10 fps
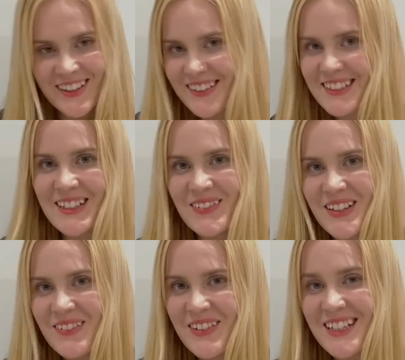is going to be
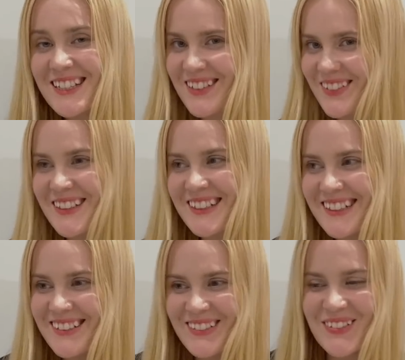a bit different
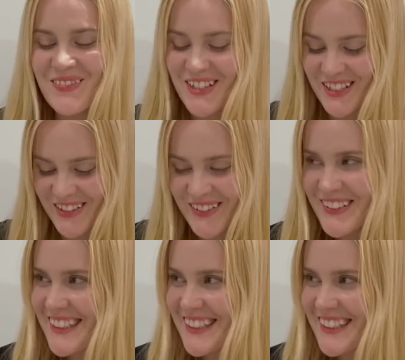from usual.